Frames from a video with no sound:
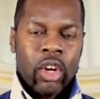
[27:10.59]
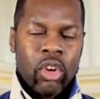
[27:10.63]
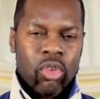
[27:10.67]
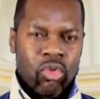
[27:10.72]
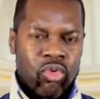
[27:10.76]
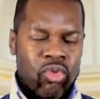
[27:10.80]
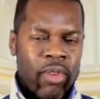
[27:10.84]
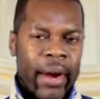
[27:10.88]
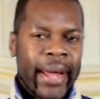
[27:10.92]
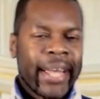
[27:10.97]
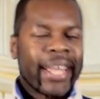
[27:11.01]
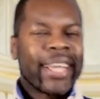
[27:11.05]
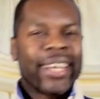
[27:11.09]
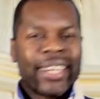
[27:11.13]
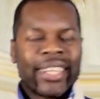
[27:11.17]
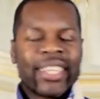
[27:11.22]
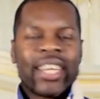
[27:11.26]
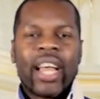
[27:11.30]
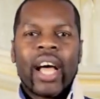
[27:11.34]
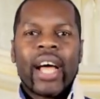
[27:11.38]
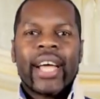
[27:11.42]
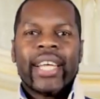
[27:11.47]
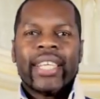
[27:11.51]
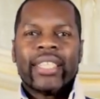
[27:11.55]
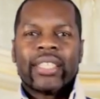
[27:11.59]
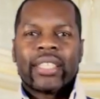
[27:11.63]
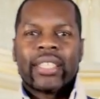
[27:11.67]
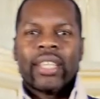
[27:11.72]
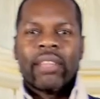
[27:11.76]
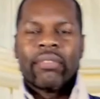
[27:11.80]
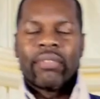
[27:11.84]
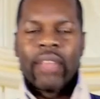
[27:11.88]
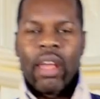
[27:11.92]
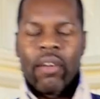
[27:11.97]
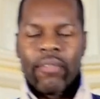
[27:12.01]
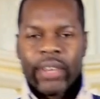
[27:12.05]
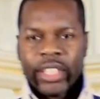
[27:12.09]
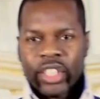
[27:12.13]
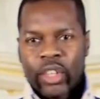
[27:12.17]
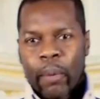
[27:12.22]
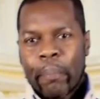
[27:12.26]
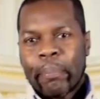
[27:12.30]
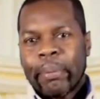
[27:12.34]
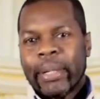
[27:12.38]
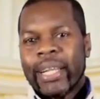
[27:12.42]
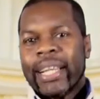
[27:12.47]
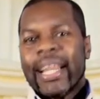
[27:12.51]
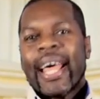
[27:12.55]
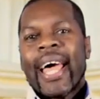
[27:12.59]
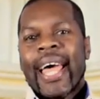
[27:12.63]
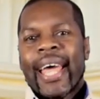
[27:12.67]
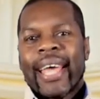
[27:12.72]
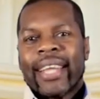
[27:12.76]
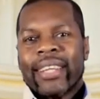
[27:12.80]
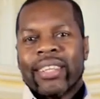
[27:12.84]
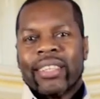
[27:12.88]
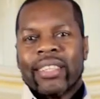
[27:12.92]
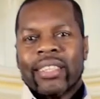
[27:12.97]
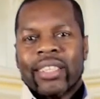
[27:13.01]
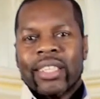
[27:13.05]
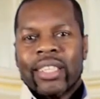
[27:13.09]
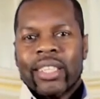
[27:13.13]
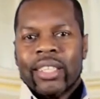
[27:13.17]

Recognize that there is a plan.